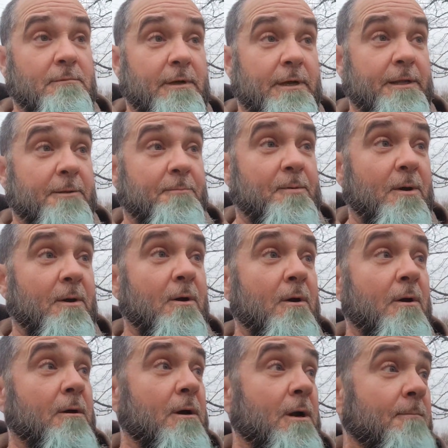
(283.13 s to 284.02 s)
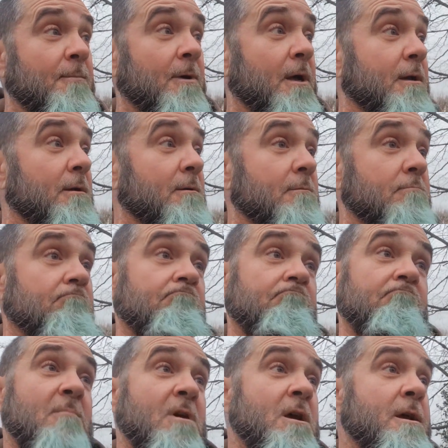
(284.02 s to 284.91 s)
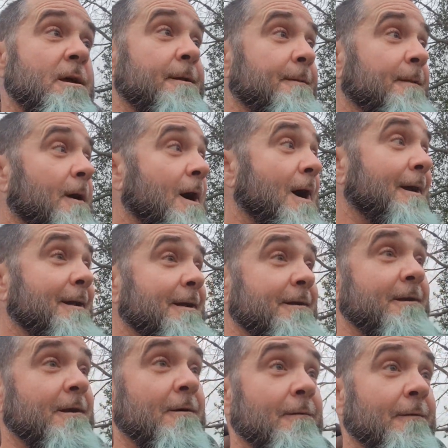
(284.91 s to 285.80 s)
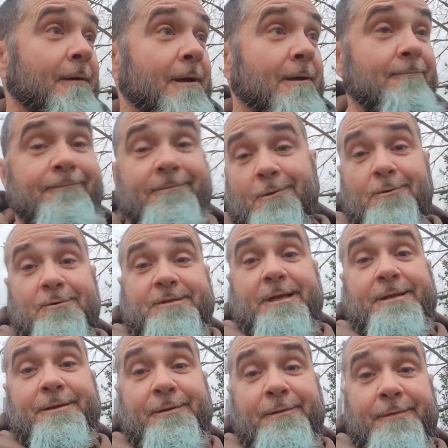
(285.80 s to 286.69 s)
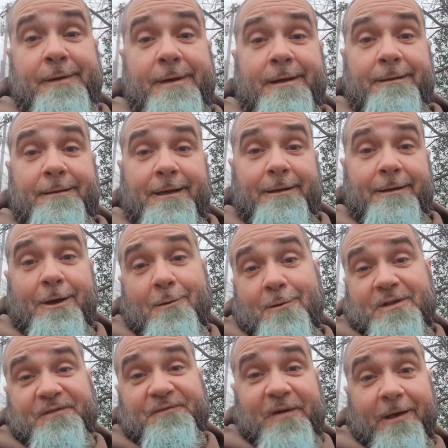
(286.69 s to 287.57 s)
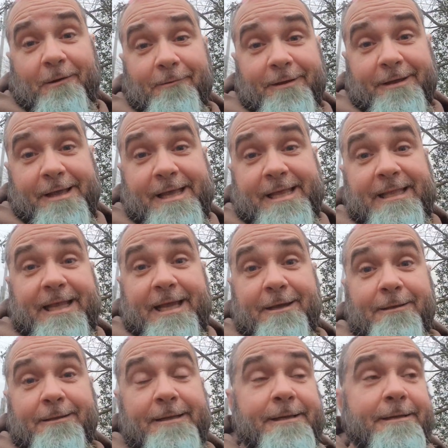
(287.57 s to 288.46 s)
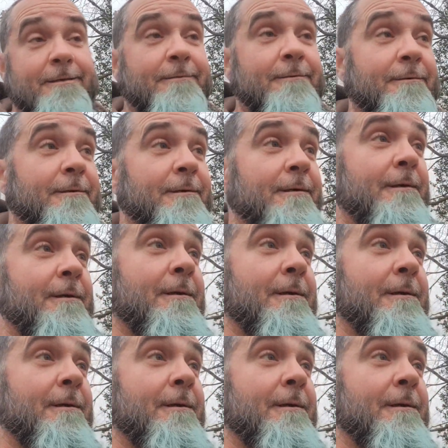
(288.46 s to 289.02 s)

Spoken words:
in the park. I'm like, no, I didn't know that. Of course I knew that. I know it's federally illegal.